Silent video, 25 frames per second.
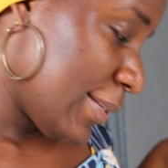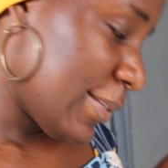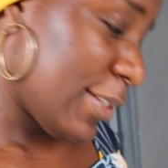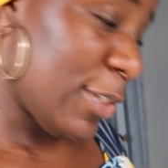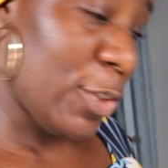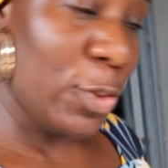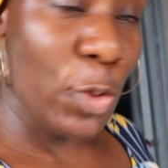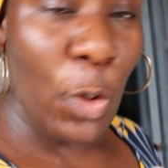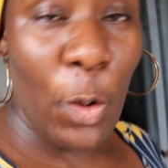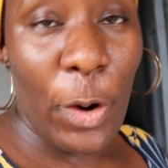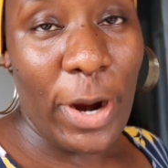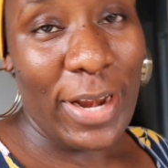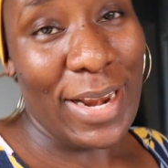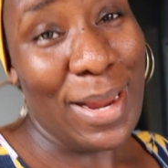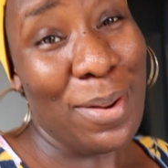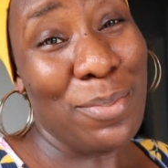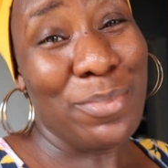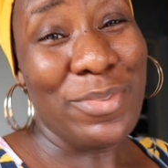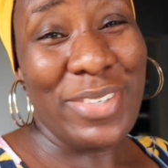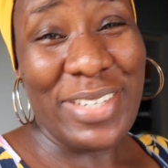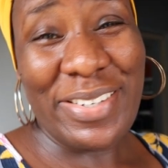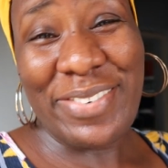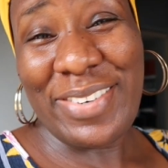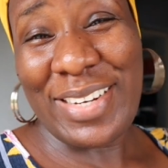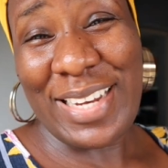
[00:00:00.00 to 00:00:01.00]
This oil,
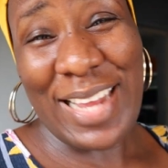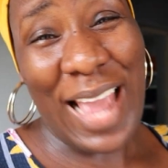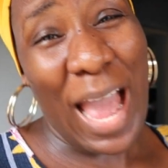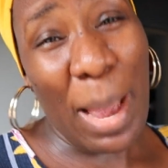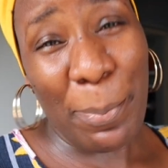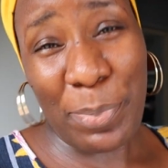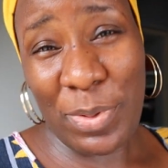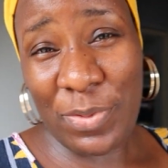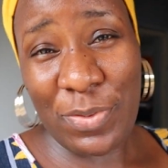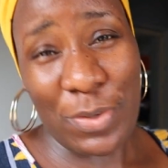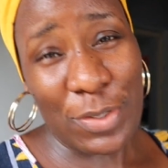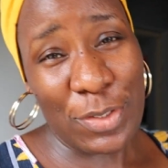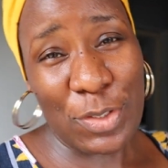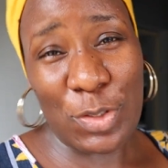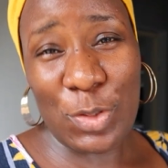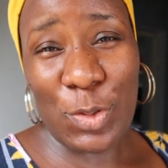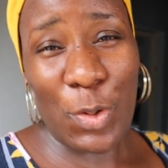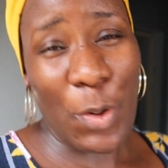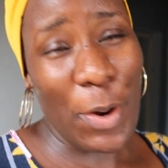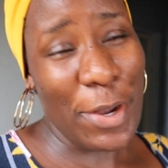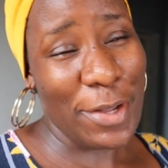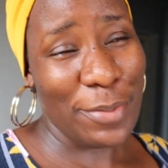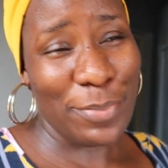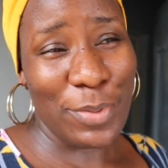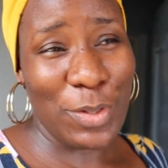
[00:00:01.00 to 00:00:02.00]
I'm really happy for this
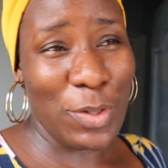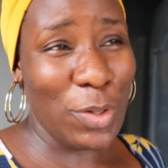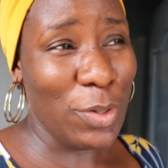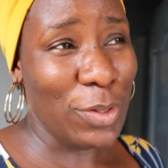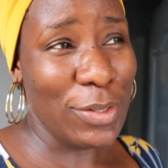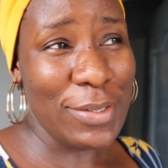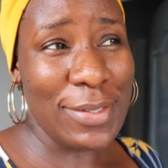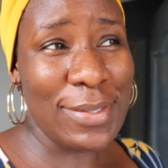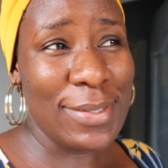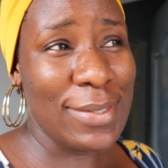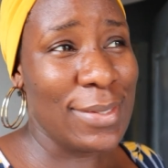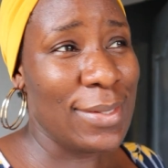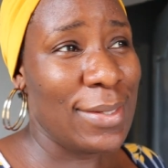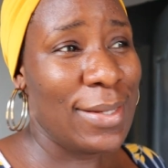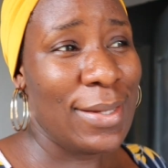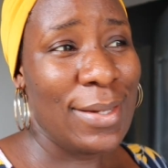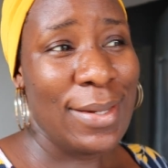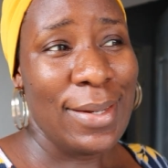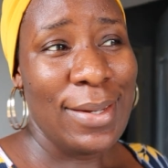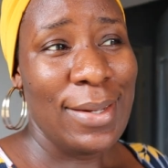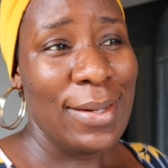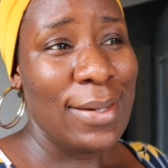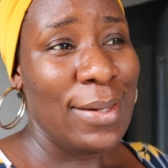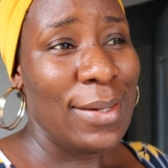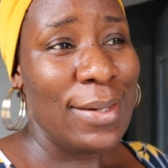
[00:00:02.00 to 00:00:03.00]
oil, because
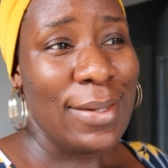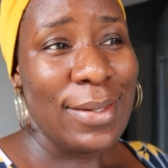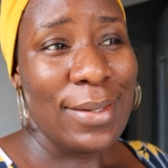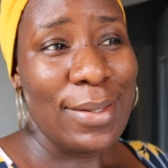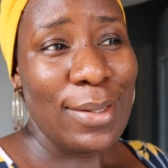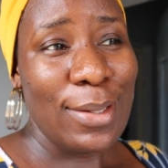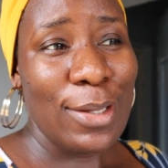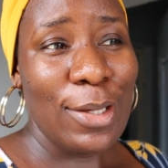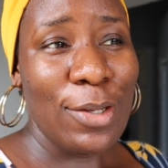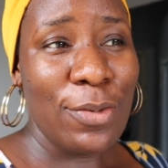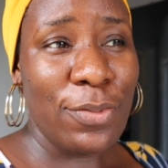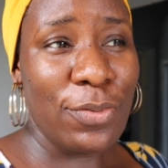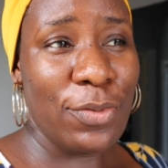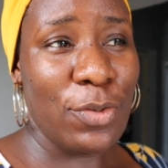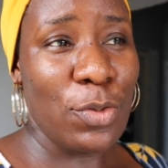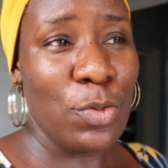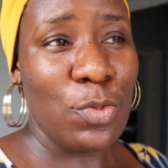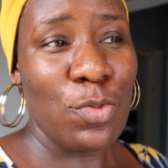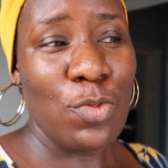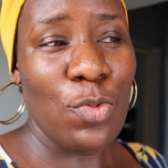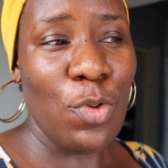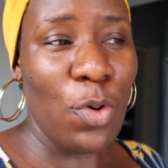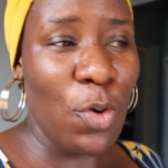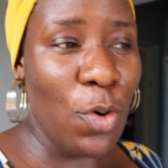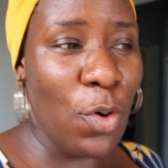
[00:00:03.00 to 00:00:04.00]
if you
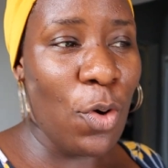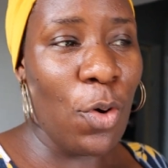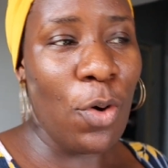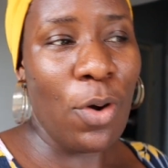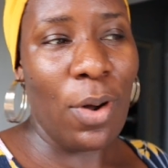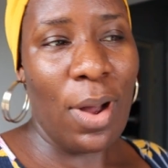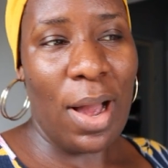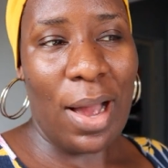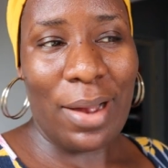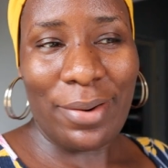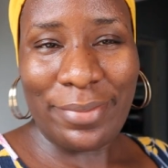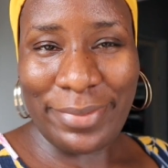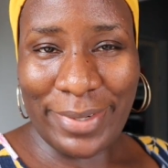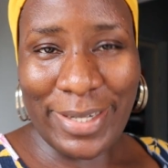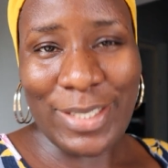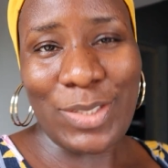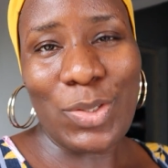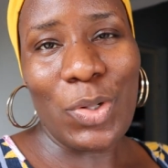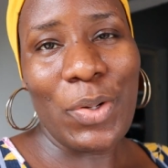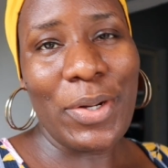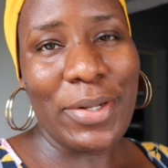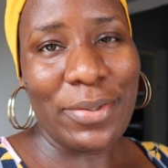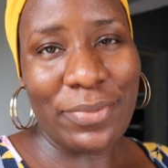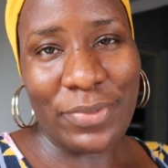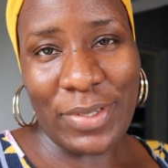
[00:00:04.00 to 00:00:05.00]
know
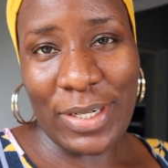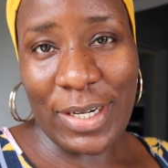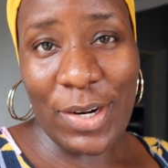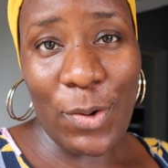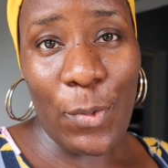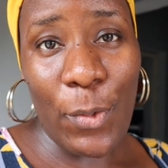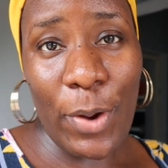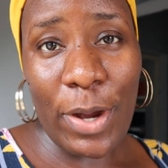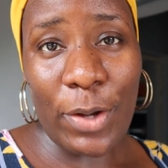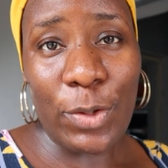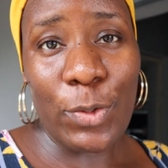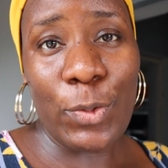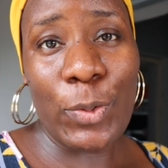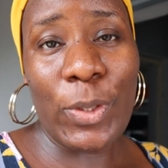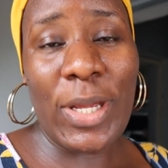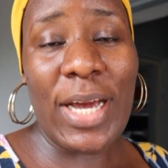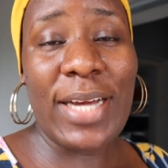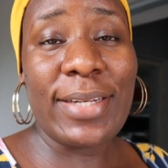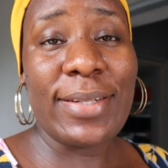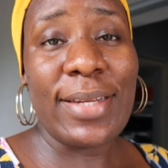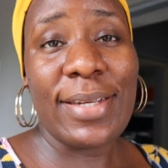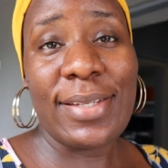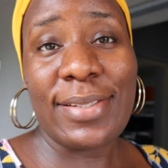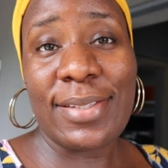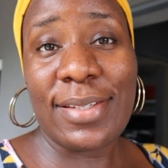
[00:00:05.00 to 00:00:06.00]
red oil very well, you know
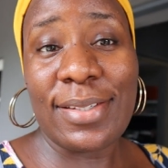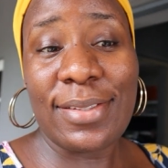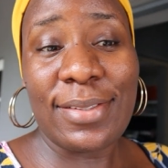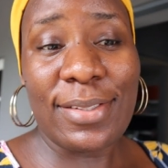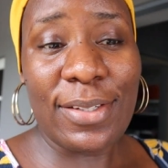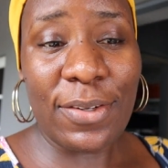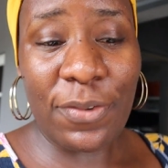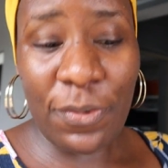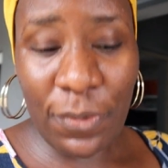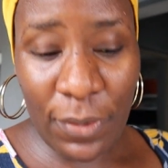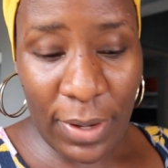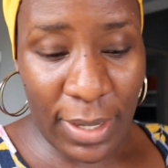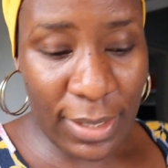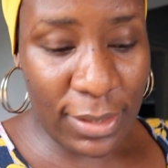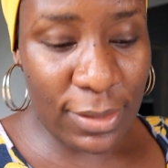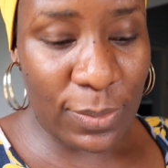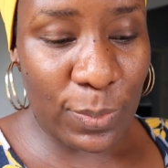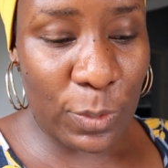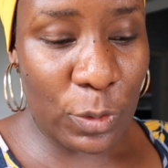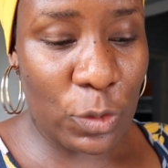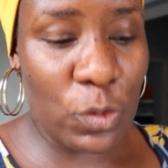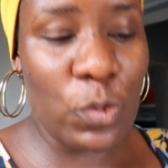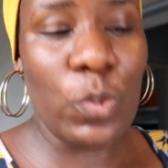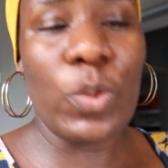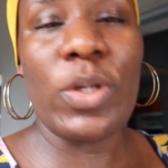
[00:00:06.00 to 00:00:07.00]
that there is a difference
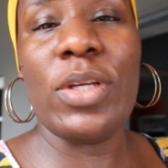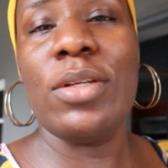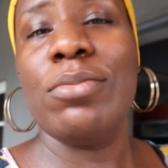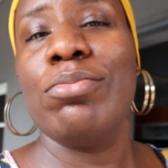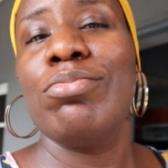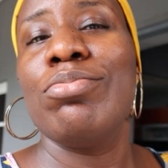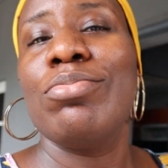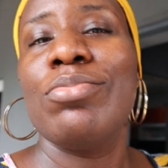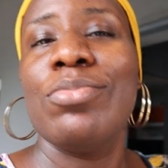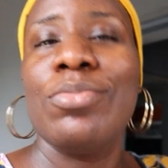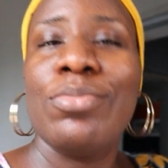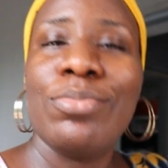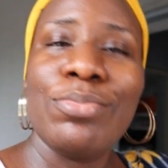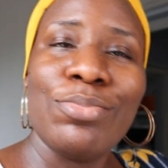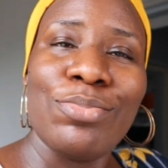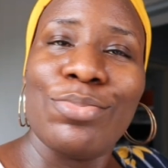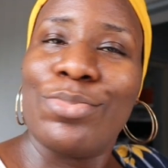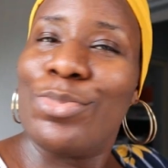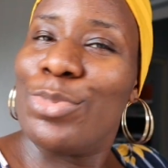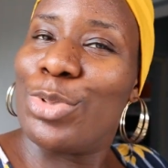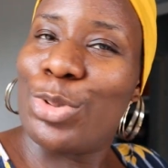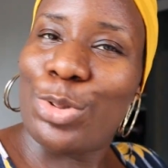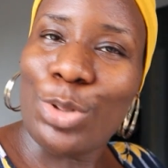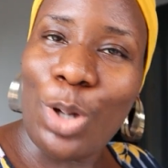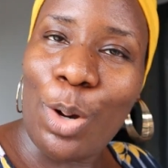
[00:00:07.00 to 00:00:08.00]
between
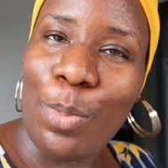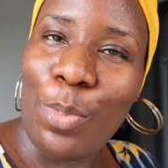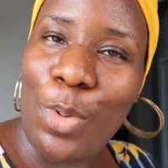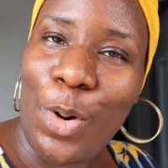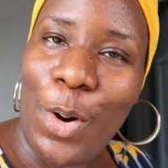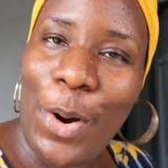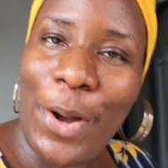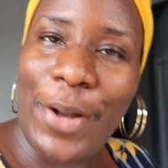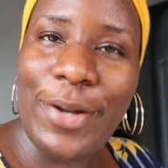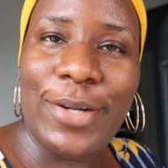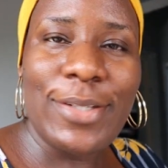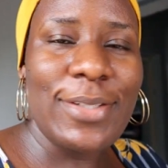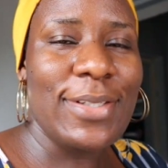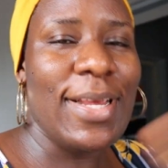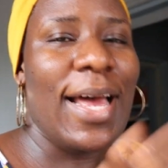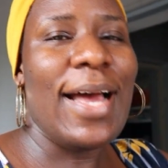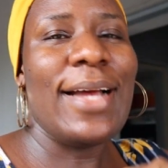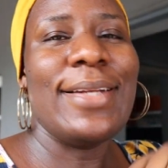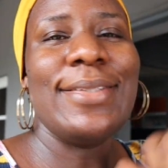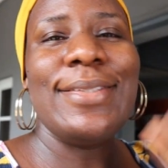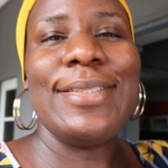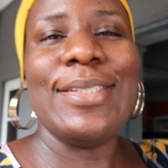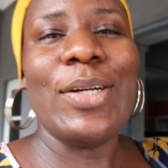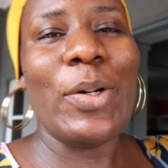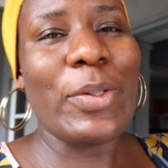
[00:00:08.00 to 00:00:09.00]
some oils
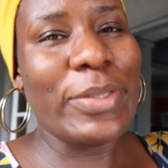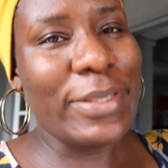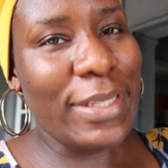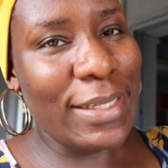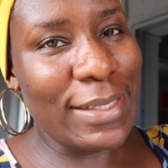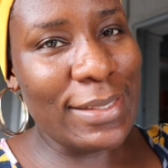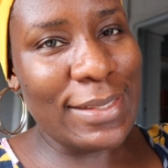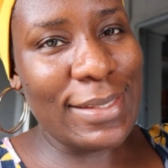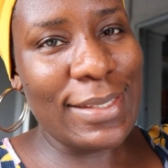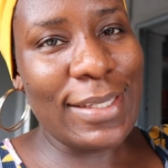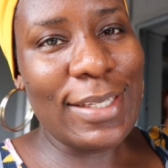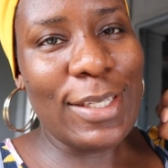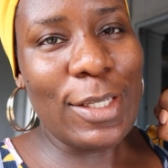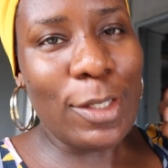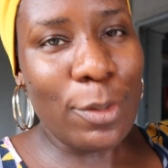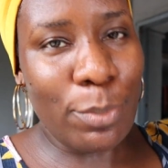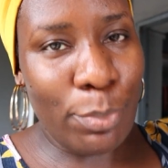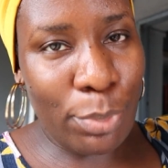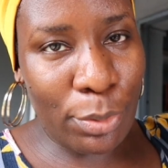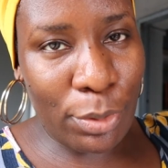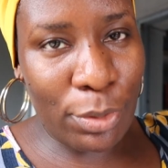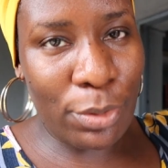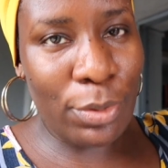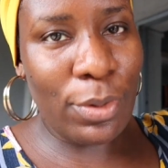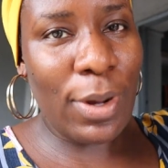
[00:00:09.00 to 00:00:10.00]
and the authentic
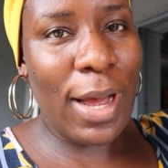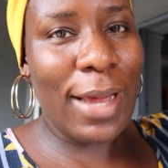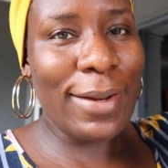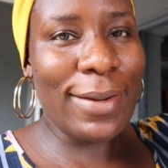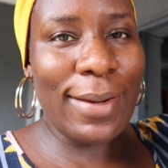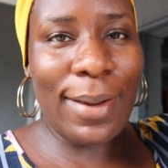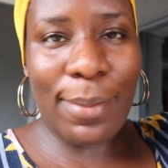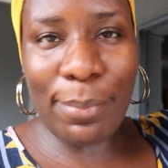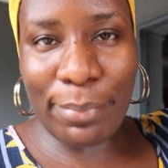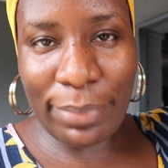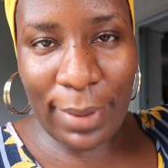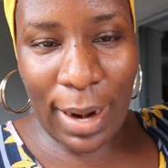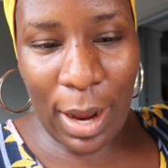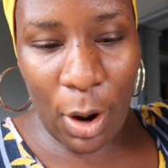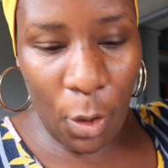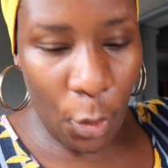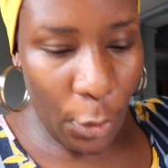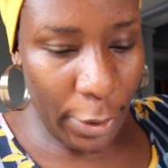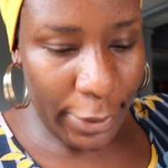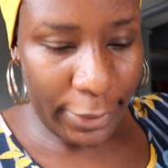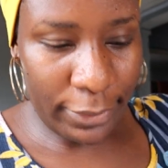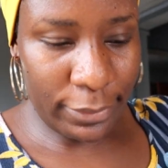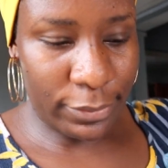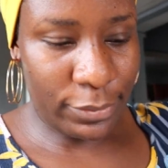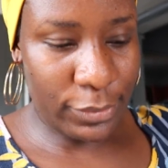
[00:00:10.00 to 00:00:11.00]
Igbo Anambra
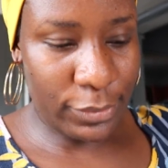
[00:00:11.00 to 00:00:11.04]
oil,